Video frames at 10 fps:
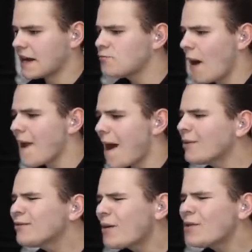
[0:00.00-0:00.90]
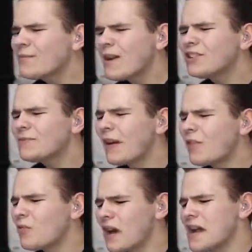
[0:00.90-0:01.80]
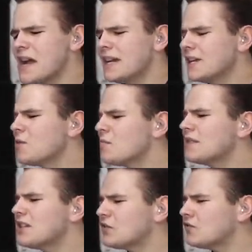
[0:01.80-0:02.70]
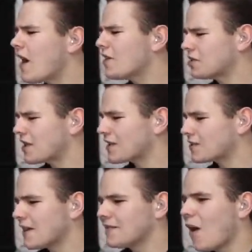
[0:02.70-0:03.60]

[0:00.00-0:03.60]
Anyway, I want to I want to mention, by the way, you know these fighter jets, right?